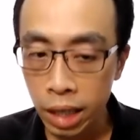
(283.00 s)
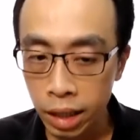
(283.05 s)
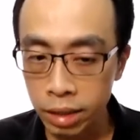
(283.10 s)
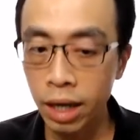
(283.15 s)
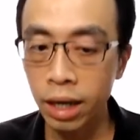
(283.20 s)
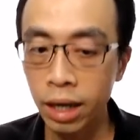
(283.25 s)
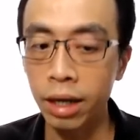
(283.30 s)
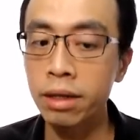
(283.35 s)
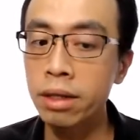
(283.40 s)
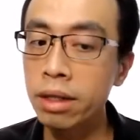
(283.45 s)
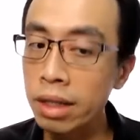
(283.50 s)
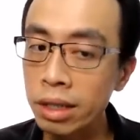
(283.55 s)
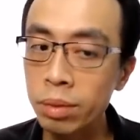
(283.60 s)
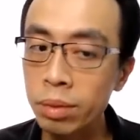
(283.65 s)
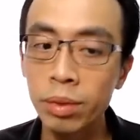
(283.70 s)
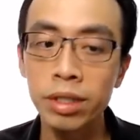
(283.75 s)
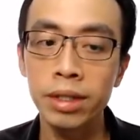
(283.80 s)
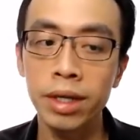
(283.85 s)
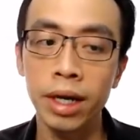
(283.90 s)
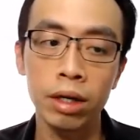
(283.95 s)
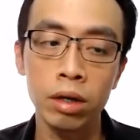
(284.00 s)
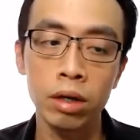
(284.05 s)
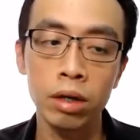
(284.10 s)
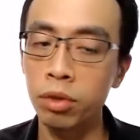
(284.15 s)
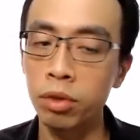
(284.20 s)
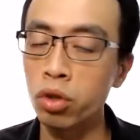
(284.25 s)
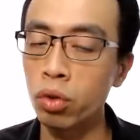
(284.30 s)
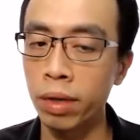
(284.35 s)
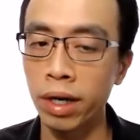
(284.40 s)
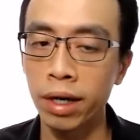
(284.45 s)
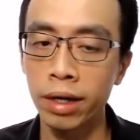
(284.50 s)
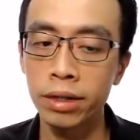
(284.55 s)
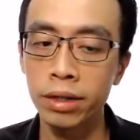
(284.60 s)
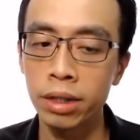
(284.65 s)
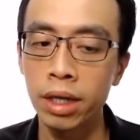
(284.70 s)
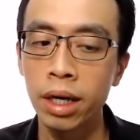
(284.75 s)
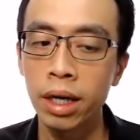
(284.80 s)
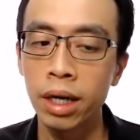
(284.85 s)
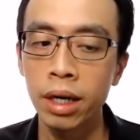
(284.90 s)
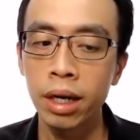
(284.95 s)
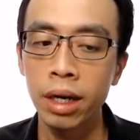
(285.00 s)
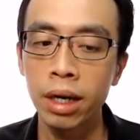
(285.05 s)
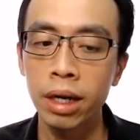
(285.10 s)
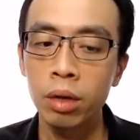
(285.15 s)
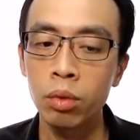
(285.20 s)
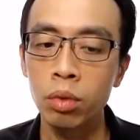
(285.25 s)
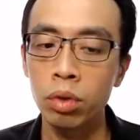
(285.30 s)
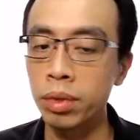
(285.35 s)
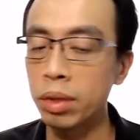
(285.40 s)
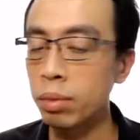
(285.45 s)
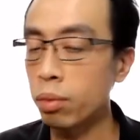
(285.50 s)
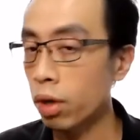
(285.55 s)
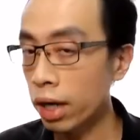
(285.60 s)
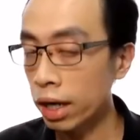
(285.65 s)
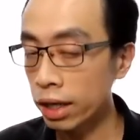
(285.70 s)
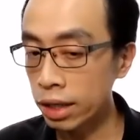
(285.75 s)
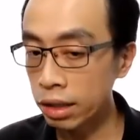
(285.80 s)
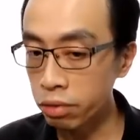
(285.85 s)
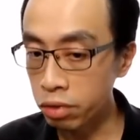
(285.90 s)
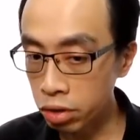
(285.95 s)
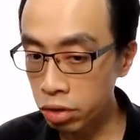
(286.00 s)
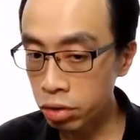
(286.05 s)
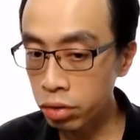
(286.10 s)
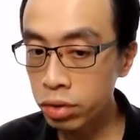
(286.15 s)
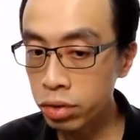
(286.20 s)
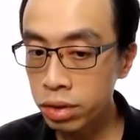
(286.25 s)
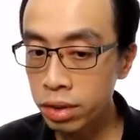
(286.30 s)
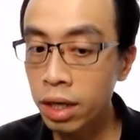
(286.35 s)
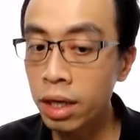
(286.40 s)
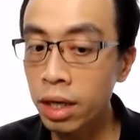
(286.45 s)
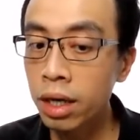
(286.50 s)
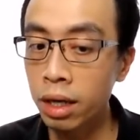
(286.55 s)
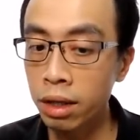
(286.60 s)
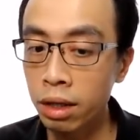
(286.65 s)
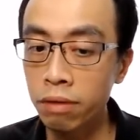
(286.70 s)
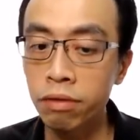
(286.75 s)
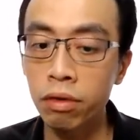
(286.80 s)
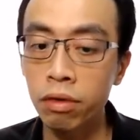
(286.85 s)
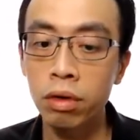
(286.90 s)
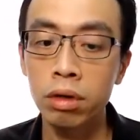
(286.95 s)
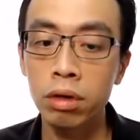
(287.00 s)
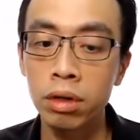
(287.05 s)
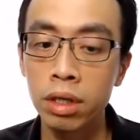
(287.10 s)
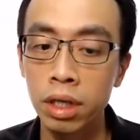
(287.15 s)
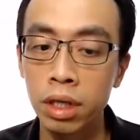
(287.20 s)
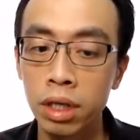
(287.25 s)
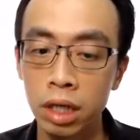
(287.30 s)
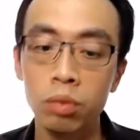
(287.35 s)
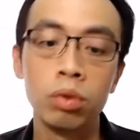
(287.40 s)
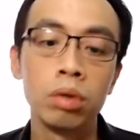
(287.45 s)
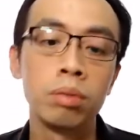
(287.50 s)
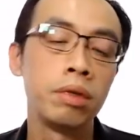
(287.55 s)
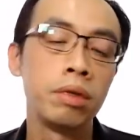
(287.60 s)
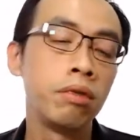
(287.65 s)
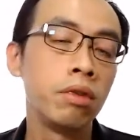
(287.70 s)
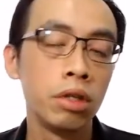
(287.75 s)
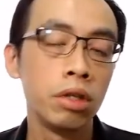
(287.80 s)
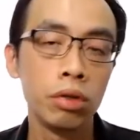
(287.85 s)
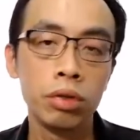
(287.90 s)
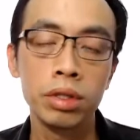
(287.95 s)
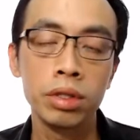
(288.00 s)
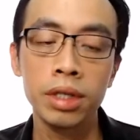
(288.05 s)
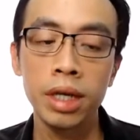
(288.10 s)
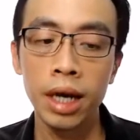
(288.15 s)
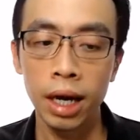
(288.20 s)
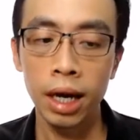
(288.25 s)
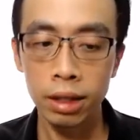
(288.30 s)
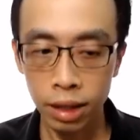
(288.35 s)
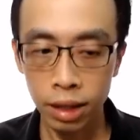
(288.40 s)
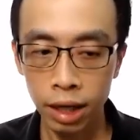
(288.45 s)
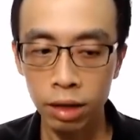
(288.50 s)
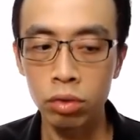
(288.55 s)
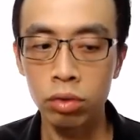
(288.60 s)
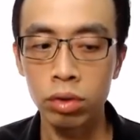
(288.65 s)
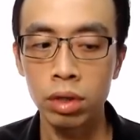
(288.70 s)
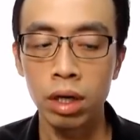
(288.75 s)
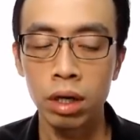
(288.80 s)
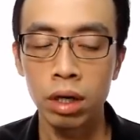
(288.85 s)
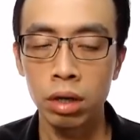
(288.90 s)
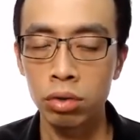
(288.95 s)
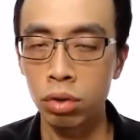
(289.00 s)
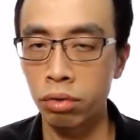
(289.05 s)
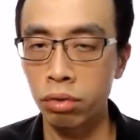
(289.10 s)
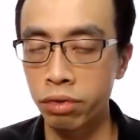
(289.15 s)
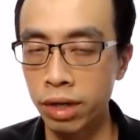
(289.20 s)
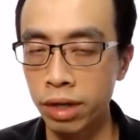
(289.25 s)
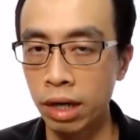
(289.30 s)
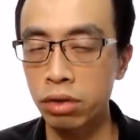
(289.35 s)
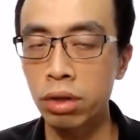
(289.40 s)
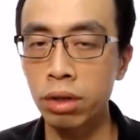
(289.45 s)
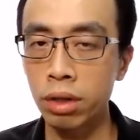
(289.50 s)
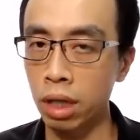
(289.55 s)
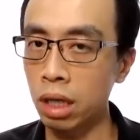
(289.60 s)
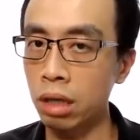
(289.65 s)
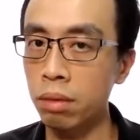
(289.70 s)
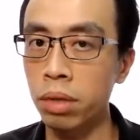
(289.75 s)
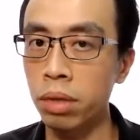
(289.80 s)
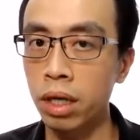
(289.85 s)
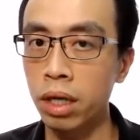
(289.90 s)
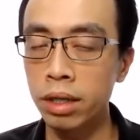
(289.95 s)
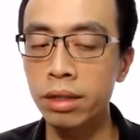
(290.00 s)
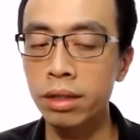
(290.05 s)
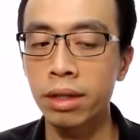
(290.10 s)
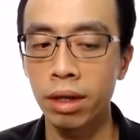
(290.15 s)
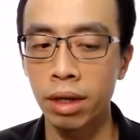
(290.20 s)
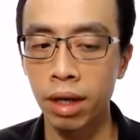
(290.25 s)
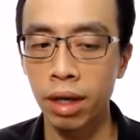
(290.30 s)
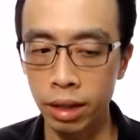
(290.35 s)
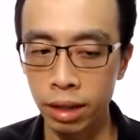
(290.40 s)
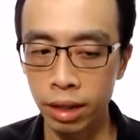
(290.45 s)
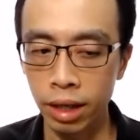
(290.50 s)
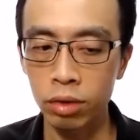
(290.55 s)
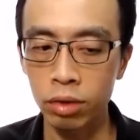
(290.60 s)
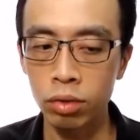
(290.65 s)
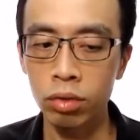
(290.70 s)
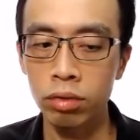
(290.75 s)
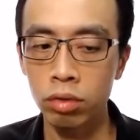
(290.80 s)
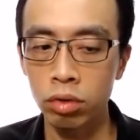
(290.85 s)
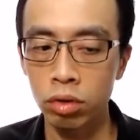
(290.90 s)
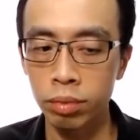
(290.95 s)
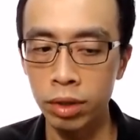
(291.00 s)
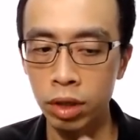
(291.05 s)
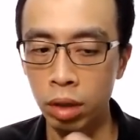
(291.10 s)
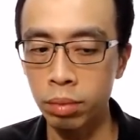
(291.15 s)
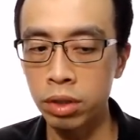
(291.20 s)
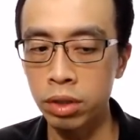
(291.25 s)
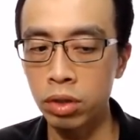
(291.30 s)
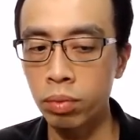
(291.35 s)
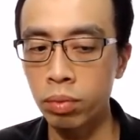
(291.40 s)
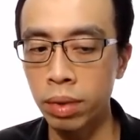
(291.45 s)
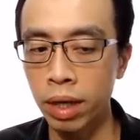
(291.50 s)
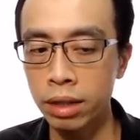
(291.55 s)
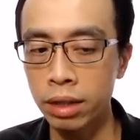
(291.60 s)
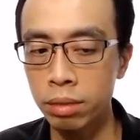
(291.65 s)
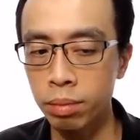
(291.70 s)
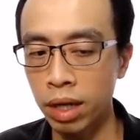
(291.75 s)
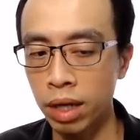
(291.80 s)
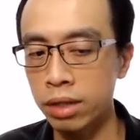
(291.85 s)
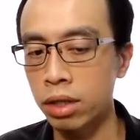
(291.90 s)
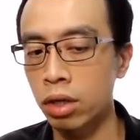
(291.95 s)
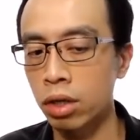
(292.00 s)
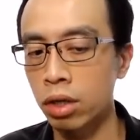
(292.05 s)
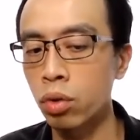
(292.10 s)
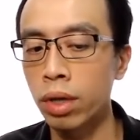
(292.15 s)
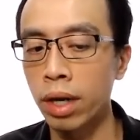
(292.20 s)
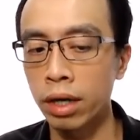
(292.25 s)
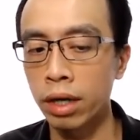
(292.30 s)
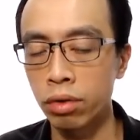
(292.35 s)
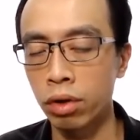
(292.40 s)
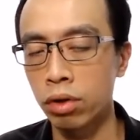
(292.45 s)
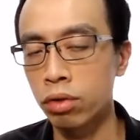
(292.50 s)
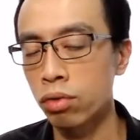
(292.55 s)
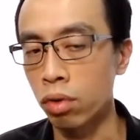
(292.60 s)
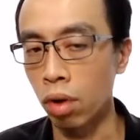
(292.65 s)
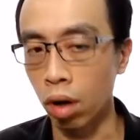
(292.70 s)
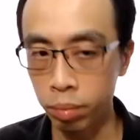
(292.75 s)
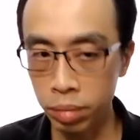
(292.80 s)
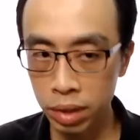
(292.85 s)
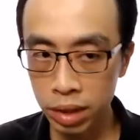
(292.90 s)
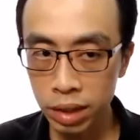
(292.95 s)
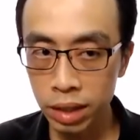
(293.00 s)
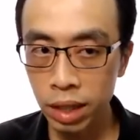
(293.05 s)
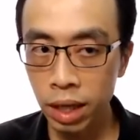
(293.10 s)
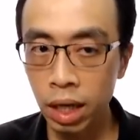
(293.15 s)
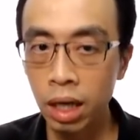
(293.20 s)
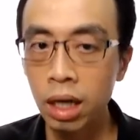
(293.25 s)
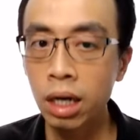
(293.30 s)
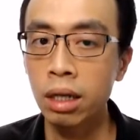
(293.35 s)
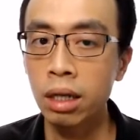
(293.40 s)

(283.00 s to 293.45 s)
Then this means that copper 2 plus will be more likely reduced, and therefore it will be reduced at the cathode. So reduction taking place at the cathode will be copper 2 plus plus 2 electron to copper.